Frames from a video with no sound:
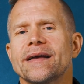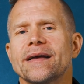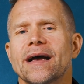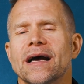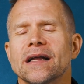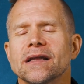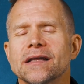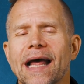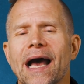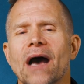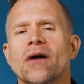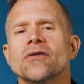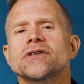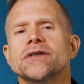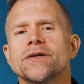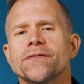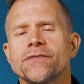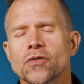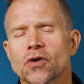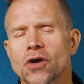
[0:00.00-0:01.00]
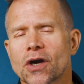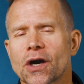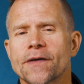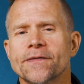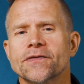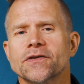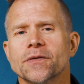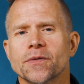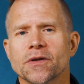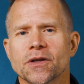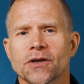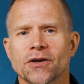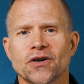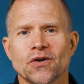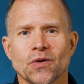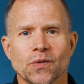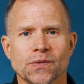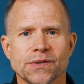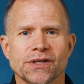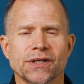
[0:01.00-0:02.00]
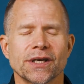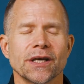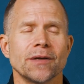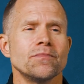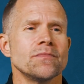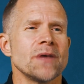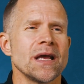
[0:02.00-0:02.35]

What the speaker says: allowed to feel comfortable in our own skin.